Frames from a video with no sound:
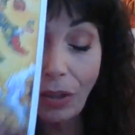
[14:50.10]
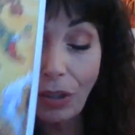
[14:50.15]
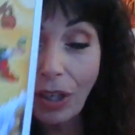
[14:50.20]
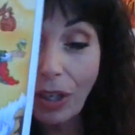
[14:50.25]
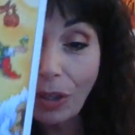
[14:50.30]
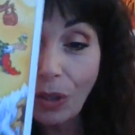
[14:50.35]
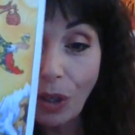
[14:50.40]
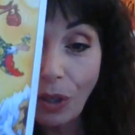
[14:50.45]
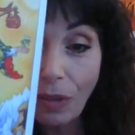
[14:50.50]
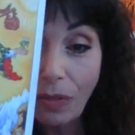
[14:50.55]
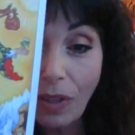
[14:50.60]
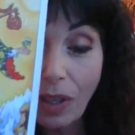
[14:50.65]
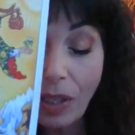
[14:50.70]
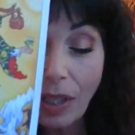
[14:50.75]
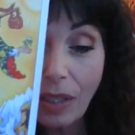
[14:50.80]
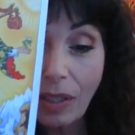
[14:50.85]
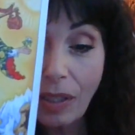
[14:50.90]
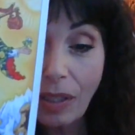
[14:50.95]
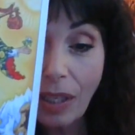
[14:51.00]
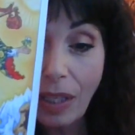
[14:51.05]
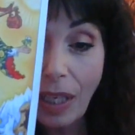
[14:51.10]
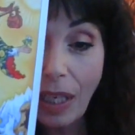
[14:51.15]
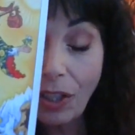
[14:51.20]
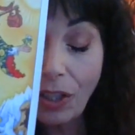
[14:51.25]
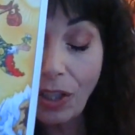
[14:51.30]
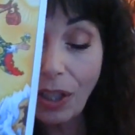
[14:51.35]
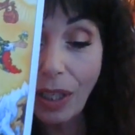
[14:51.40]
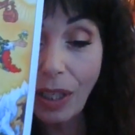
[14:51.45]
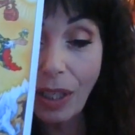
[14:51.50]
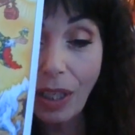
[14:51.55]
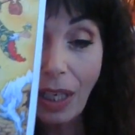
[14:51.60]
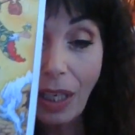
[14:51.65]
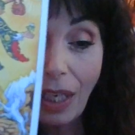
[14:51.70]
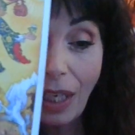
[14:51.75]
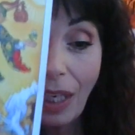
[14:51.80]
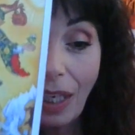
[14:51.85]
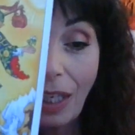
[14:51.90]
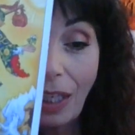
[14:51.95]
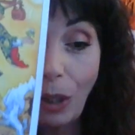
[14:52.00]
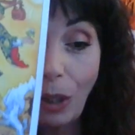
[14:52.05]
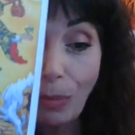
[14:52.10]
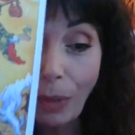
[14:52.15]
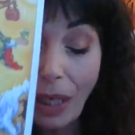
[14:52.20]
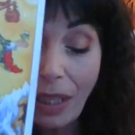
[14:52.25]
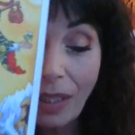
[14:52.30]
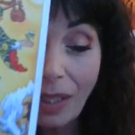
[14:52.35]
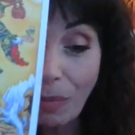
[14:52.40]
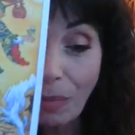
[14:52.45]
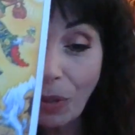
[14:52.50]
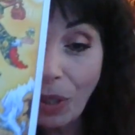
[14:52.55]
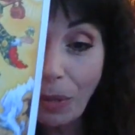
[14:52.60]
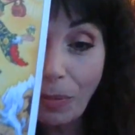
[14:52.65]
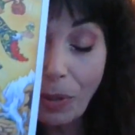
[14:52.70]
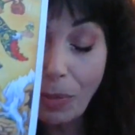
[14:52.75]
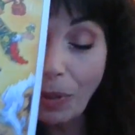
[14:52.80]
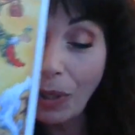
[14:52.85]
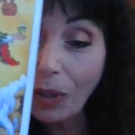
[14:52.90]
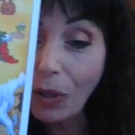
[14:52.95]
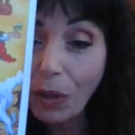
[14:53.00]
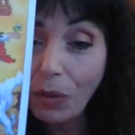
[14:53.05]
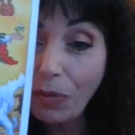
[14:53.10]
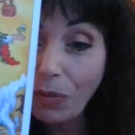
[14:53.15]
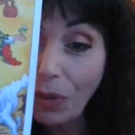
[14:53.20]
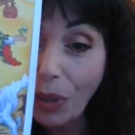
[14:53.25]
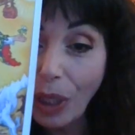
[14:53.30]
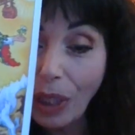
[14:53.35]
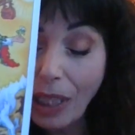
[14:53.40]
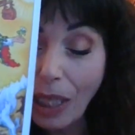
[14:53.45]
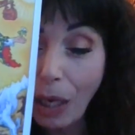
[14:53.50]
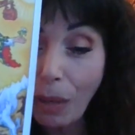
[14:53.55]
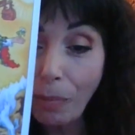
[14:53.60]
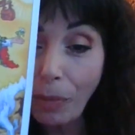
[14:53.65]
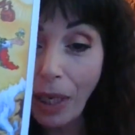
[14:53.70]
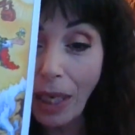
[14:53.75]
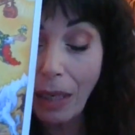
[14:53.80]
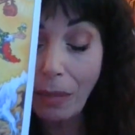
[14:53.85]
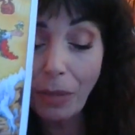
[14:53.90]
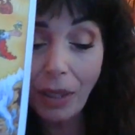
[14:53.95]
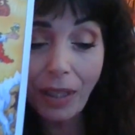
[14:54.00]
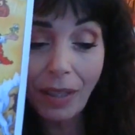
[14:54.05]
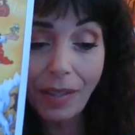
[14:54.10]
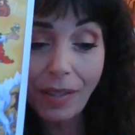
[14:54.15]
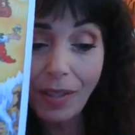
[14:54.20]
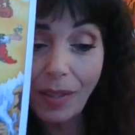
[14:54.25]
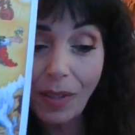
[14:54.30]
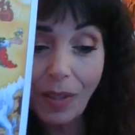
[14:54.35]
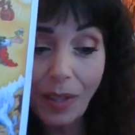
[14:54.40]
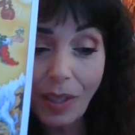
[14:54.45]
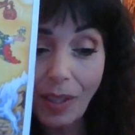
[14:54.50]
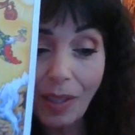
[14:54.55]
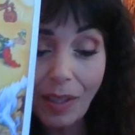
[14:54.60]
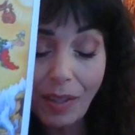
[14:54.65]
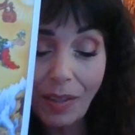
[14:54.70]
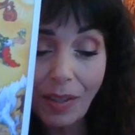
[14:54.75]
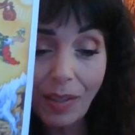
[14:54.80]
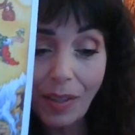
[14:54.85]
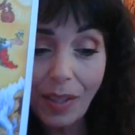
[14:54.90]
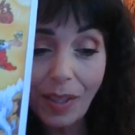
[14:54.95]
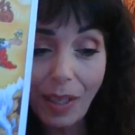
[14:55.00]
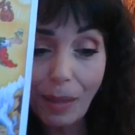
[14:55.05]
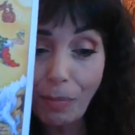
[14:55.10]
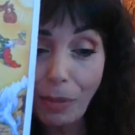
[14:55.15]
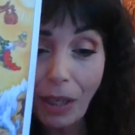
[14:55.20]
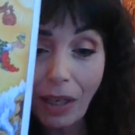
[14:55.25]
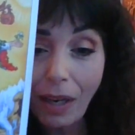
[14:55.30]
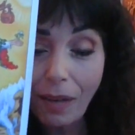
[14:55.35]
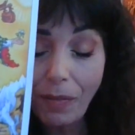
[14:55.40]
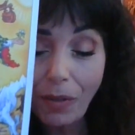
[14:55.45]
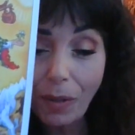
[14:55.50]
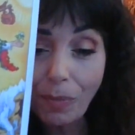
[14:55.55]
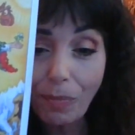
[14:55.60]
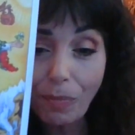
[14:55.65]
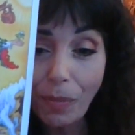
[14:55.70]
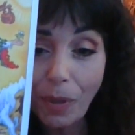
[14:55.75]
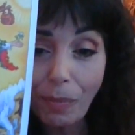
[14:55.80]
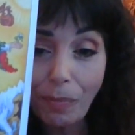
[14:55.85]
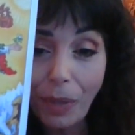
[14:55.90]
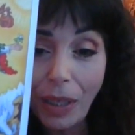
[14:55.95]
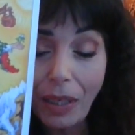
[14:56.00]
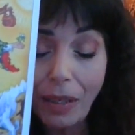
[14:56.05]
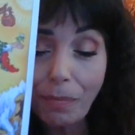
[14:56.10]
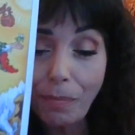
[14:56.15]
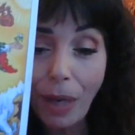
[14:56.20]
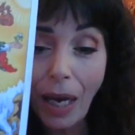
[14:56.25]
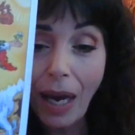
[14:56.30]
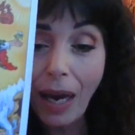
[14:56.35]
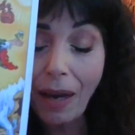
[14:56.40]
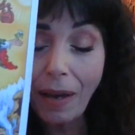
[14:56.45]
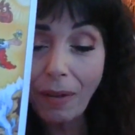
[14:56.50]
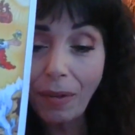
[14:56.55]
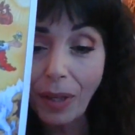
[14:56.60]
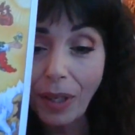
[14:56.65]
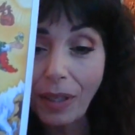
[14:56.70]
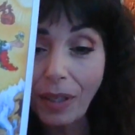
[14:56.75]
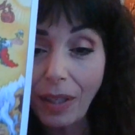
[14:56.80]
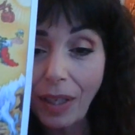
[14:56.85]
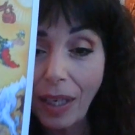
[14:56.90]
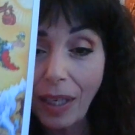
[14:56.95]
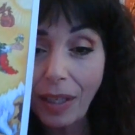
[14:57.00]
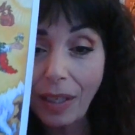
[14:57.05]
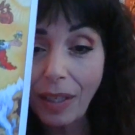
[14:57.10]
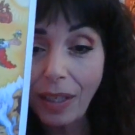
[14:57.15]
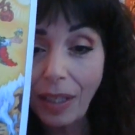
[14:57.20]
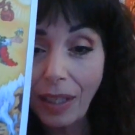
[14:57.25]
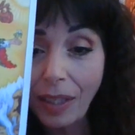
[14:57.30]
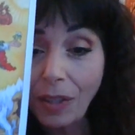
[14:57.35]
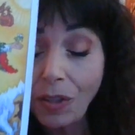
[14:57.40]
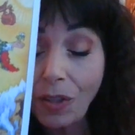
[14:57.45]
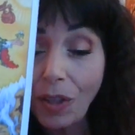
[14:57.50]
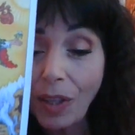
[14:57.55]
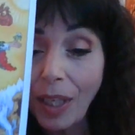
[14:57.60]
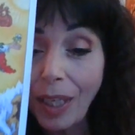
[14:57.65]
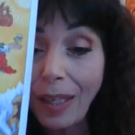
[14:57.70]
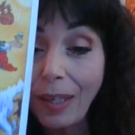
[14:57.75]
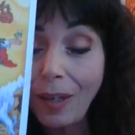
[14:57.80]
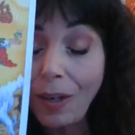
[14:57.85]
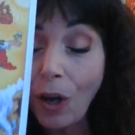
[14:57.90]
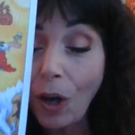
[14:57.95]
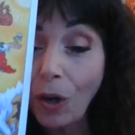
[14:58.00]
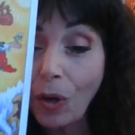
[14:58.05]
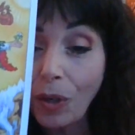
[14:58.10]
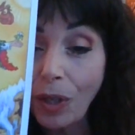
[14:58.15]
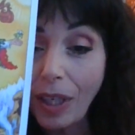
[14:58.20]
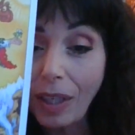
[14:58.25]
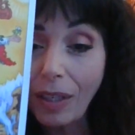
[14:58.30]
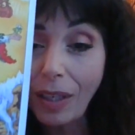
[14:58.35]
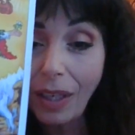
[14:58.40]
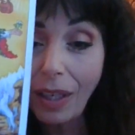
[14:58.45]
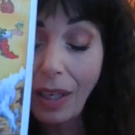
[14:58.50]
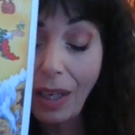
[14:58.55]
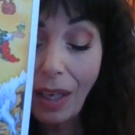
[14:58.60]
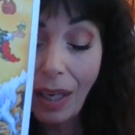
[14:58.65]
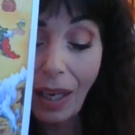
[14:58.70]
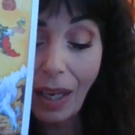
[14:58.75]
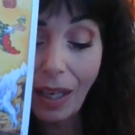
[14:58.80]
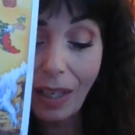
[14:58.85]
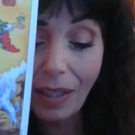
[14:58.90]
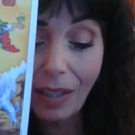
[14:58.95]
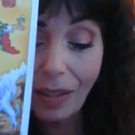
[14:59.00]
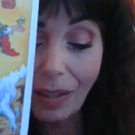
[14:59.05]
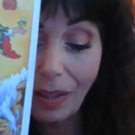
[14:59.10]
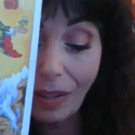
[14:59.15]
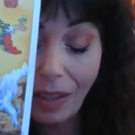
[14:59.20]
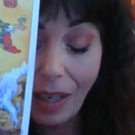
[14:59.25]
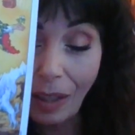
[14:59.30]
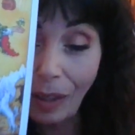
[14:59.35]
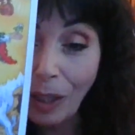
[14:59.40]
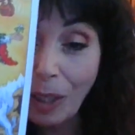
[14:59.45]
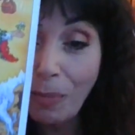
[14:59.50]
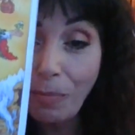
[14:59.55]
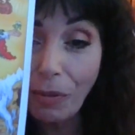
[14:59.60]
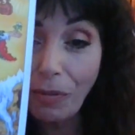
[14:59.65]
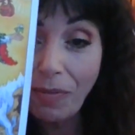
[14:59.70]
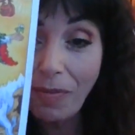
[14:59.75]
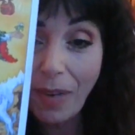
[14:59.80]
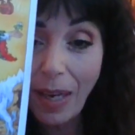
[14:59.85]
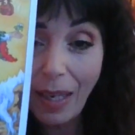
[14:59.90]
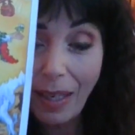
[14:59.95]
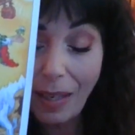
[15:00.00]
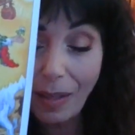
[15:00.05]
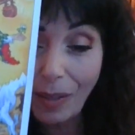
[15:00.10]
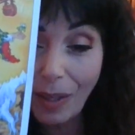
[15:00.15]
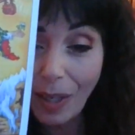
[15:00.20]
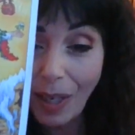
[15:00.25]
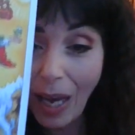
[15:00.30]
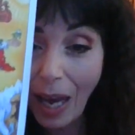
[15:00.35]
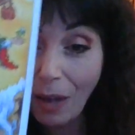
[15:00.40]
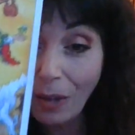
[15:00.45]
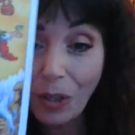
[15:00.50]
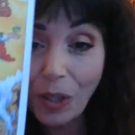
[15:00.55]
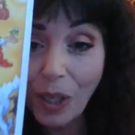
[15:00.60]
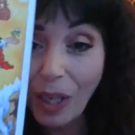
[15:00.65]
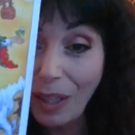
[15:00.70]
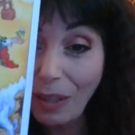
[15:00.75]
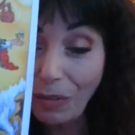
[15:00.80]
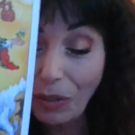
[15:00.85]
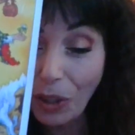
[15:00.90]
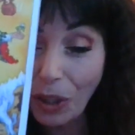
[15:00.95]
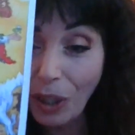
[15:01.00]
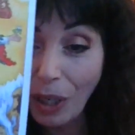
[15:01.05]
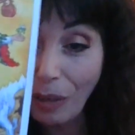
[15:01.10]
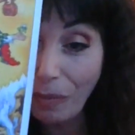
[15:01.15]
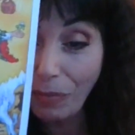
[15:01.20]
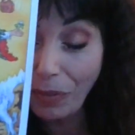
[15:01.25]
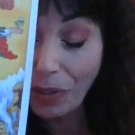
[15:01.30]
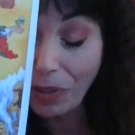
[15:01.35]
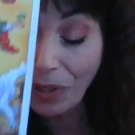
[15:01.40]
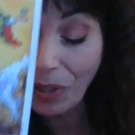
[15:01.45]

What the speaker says: not sure of the destination. You might sometimes be a little freaked out by it because this is stepping off the beaten path and into the unknown and a leap of faith and outside of your comfort